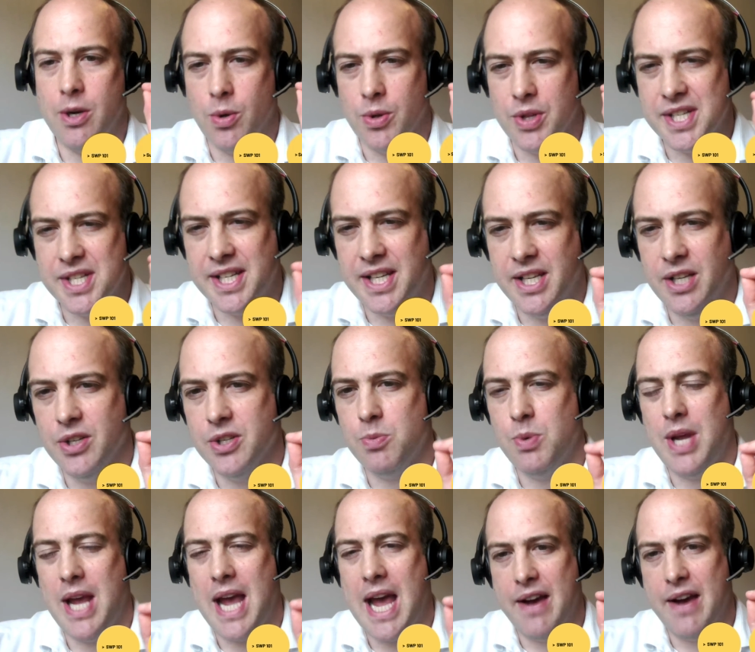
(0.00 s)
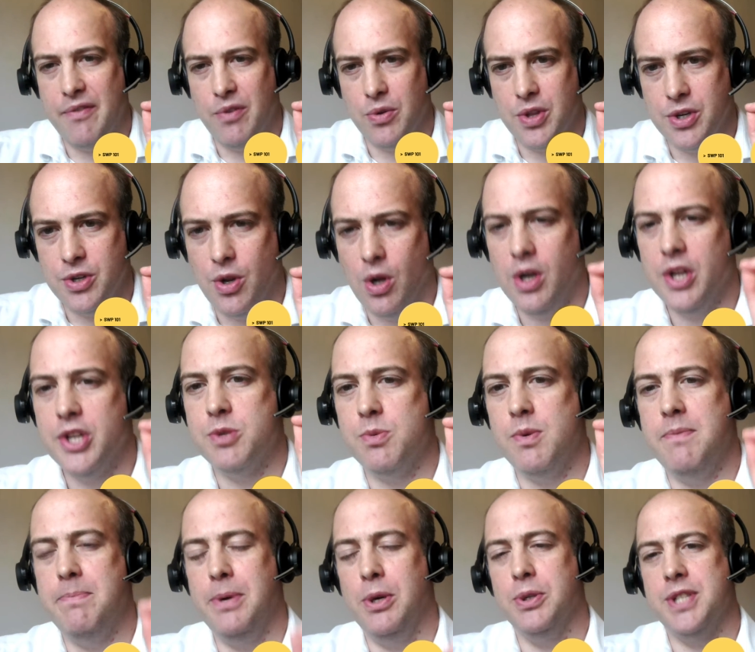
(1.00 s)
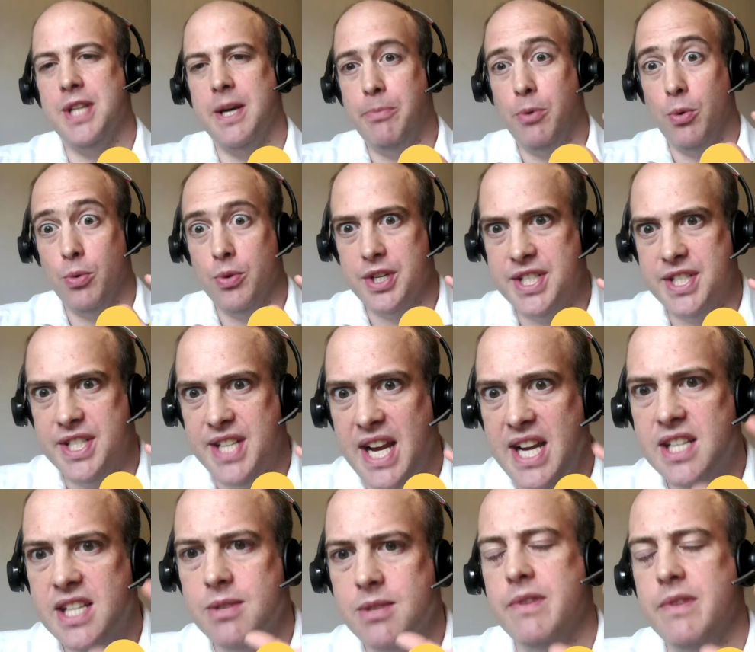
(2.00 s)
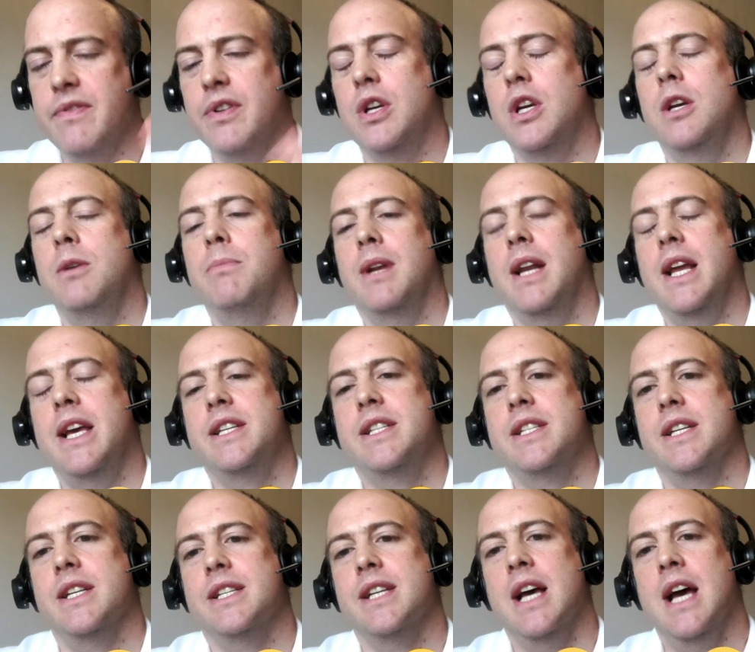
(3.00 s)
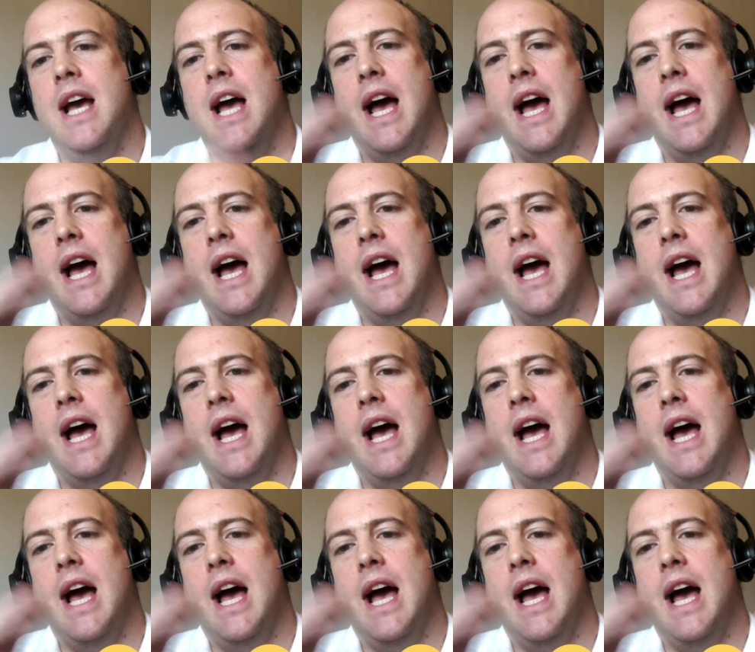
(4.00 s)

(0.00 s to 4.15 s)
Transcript: or the skills we have, or the knowledge we built up, or the data we've accumulated,